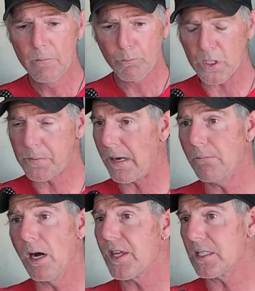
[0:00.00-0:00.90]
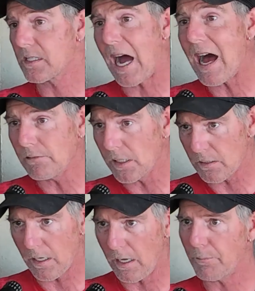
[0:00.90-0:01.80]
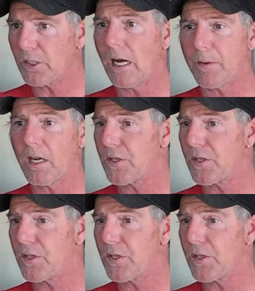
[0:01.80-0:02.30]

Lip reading: we spent a month in Scotland, climbing off